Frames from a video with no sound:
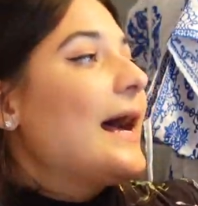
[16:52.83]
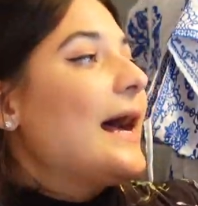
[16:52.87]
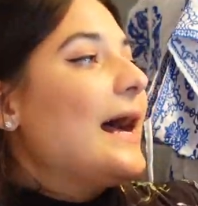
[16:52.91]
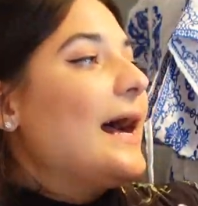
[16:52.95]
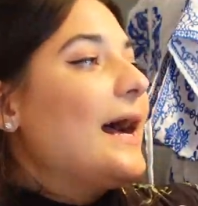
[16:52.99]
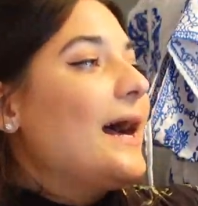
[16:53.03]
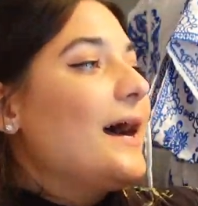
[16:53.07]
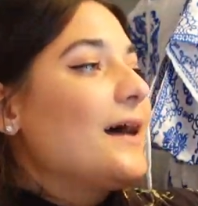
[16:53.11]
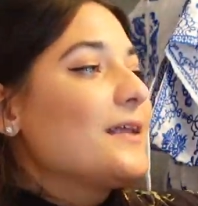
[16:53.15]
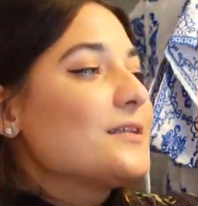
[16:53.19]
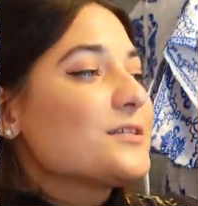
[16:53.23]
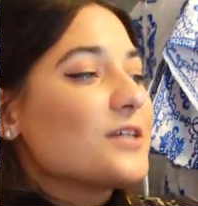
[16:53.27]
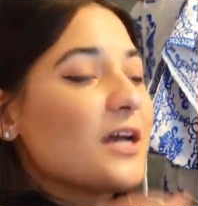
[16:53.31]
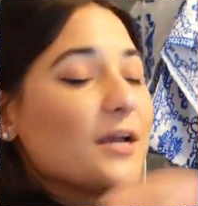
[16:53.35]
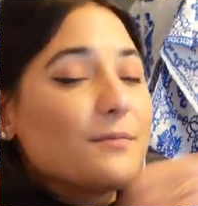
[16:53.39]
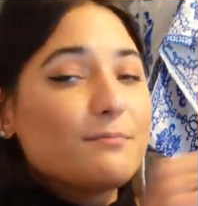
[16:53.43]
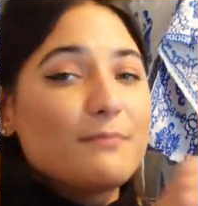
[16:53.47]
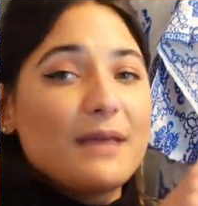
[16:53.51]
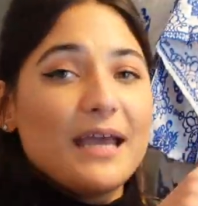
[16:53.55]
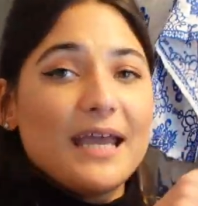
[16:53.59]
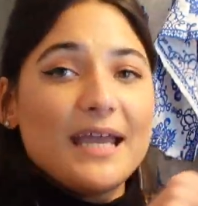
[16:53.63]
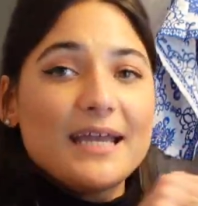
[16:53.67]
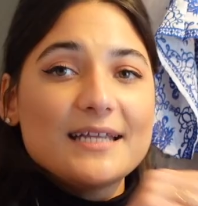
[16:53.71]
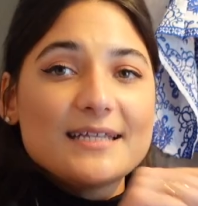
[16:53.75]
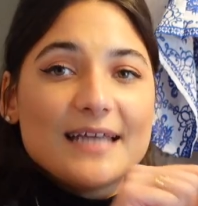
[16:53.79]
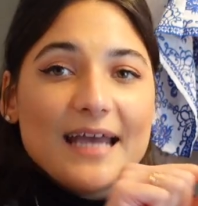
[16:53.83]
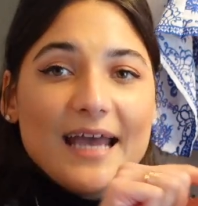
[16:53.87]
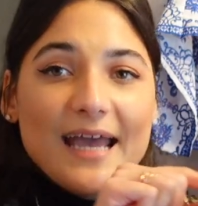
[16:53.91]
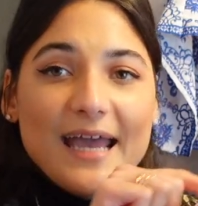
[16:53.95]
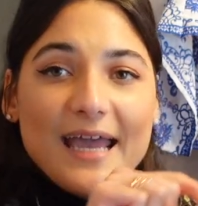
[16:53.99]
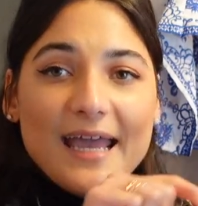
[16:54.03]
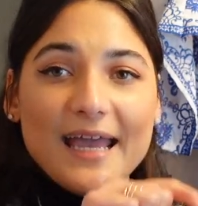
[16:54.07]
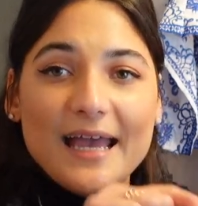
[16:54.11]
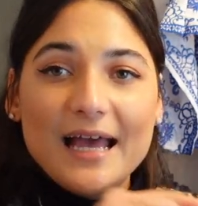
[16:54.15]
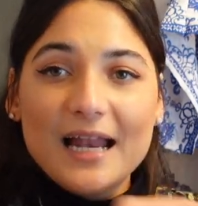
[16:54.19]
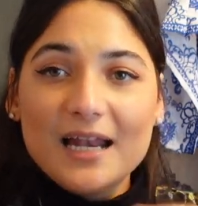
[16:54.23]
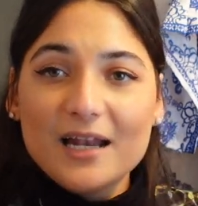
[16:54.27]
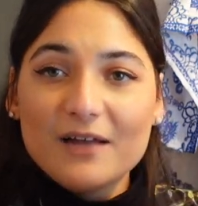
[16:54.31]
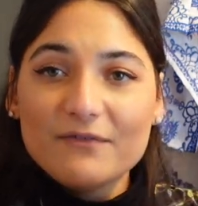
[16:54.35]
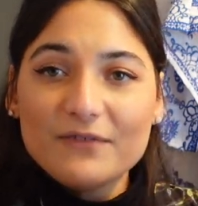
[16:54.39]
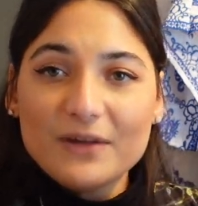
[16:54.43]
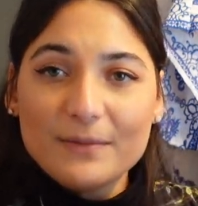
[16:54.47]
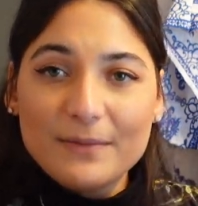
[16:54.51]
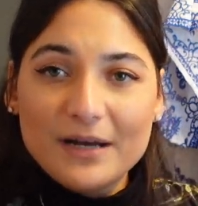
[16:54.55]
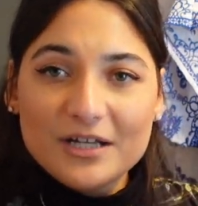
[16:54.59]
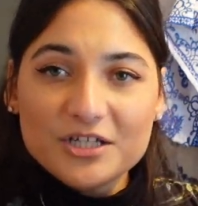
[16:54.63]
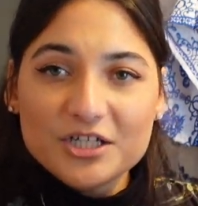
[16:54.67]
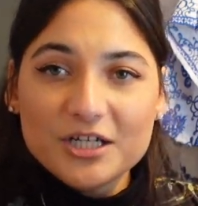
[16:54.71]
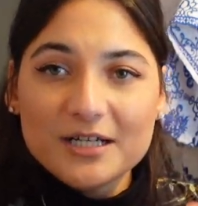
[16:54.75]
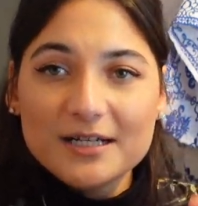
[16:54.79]
and I made a lovely
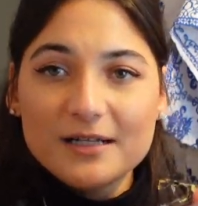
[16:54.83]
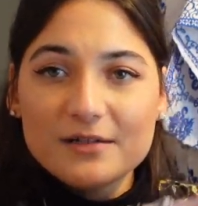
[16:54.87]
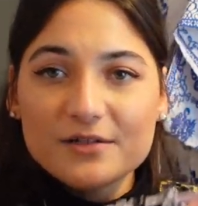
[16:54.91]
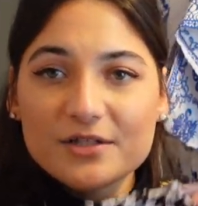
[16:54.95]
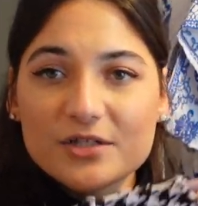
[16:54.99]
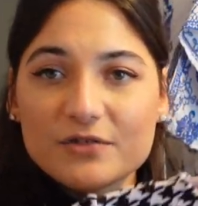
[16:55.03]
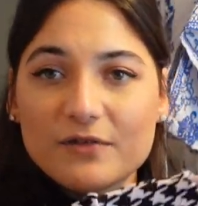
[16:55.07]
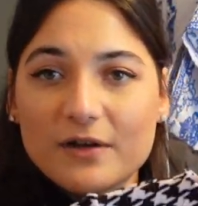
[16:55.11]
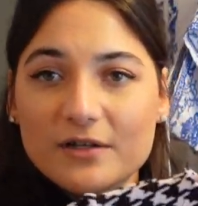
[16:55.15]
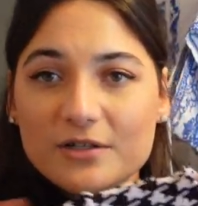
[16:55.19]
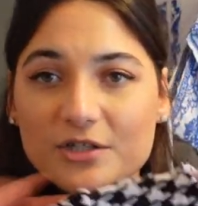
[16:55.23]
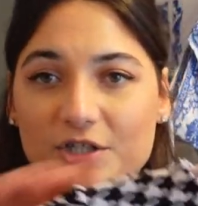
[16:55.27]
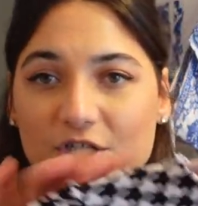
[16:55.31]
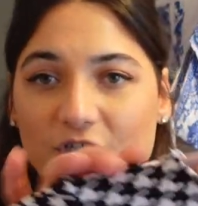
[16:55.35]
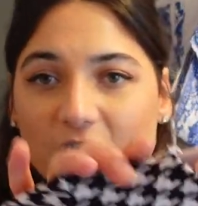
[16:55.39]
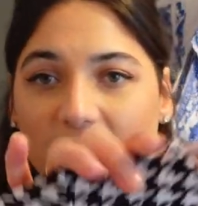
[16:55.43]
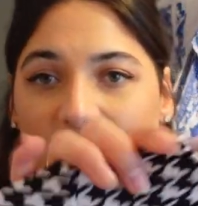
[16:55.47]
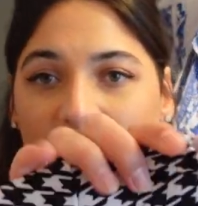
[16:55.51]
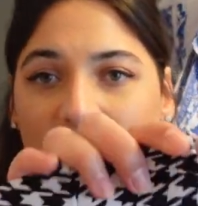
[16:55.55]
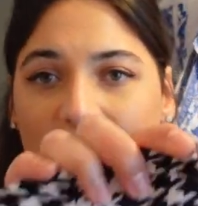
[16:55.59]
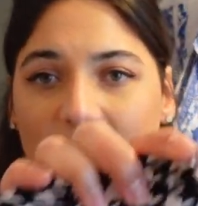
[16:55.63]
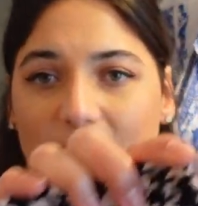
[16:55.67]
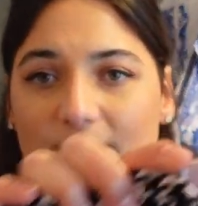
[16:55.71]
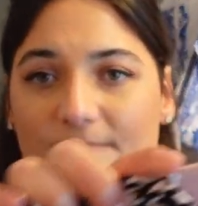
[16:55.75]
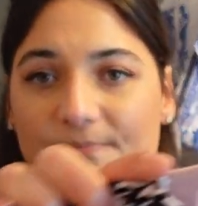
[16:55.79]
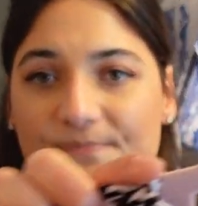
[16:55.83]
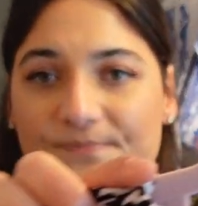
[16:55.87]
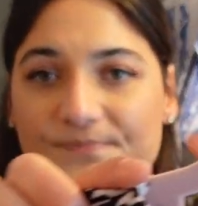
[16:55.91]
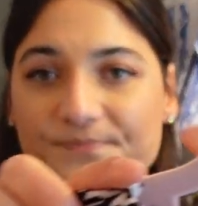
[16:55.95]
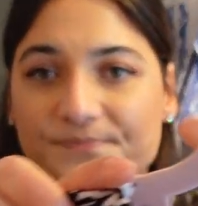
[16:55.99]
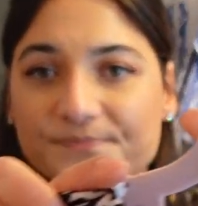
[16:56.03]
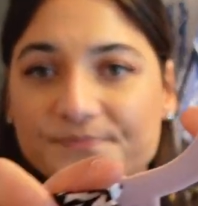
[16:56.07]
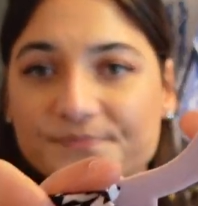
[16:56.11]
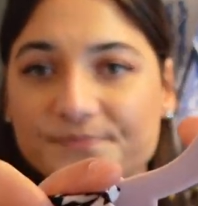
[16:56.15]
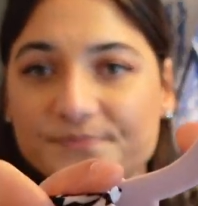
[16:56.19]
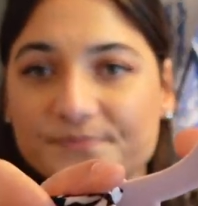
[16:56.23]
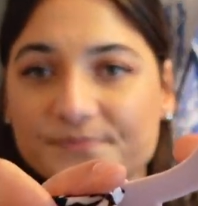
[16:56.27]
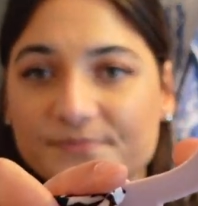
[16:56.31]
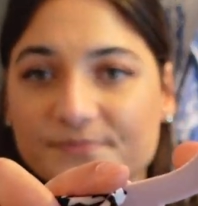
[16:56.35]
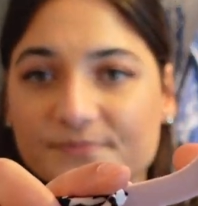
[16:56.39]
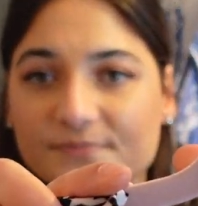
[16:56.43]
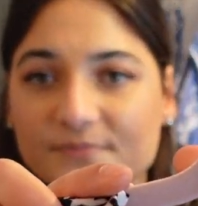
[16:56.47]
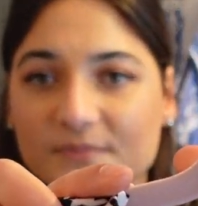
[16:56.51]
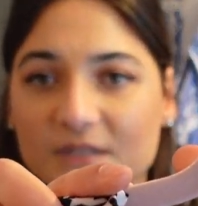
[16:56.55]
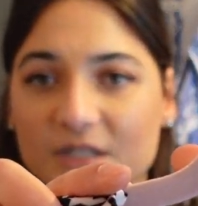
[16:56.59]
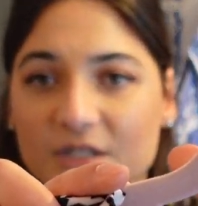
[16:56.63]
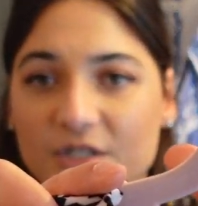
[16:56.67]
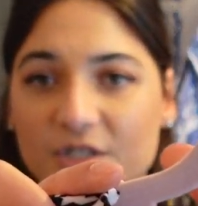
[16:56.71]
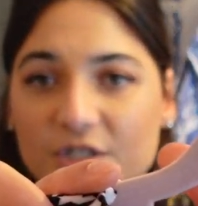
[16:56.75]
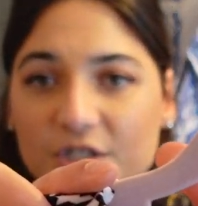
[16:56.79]
matching little scrunchie
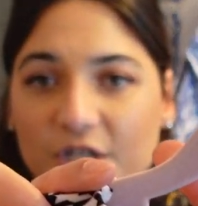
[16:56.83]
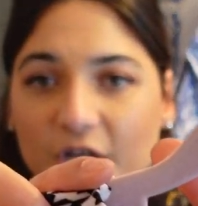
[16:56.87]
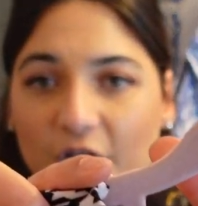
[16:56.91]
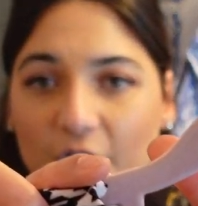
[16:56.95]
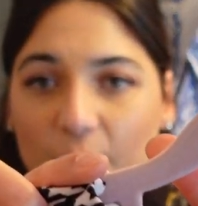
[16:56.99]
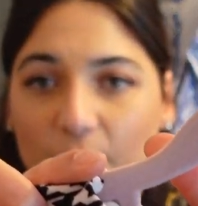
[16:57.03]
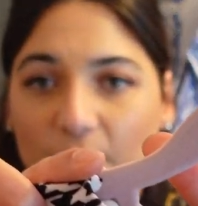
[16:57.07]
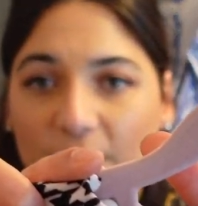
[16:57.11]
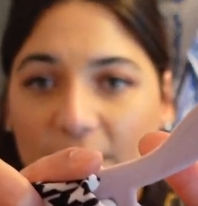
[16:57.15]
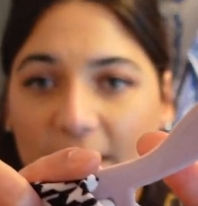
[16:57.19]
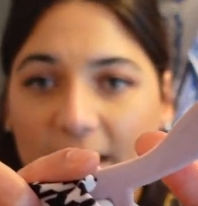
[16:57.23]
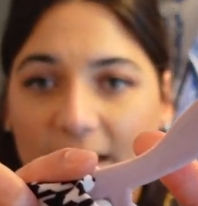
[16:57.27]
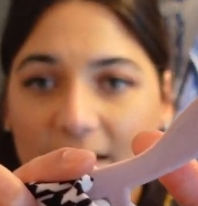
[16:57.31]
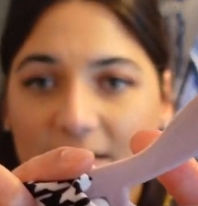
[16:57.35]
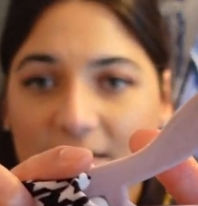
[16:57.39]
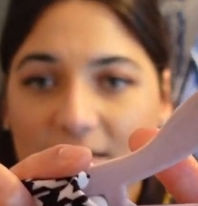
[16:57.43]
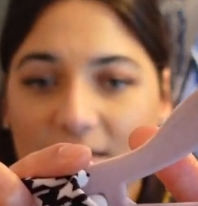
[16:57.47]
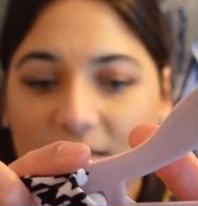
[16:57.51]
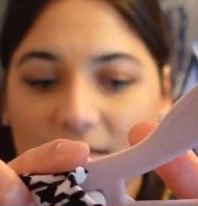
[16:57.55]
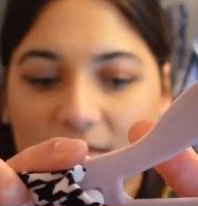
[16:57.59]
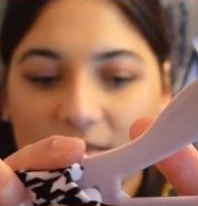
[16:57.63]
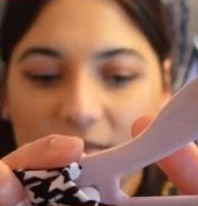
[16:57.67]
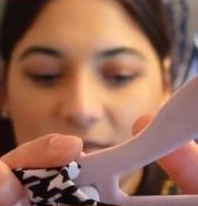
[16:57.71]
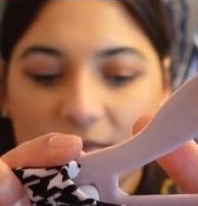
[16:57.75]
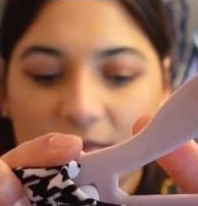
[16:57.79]
to go with it,